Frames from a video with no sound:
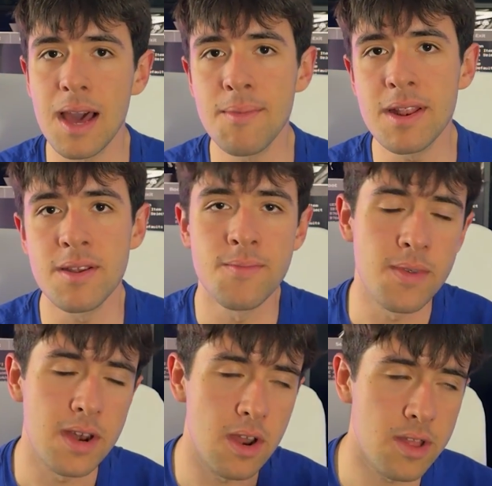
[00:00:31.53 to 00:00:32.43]
I mean,
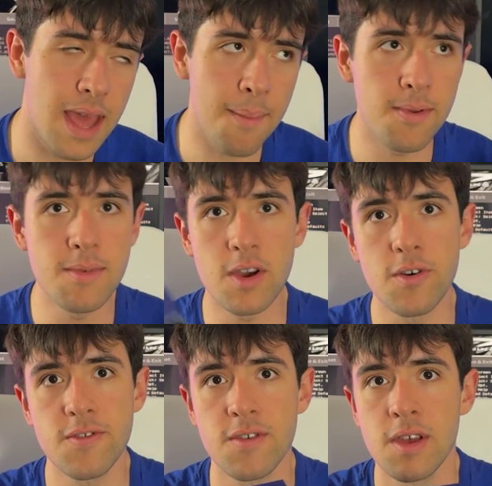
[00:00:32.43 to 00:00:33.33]
not happy
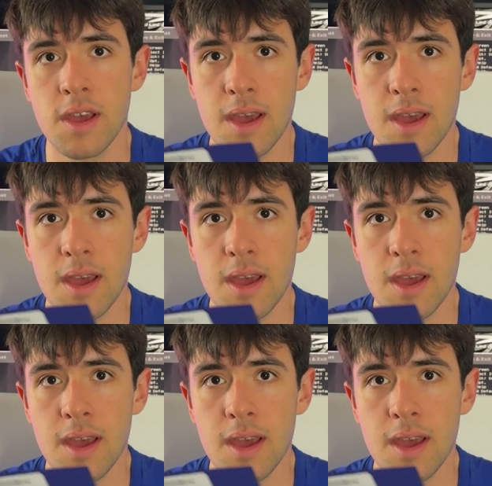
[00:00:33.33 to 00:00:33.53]
because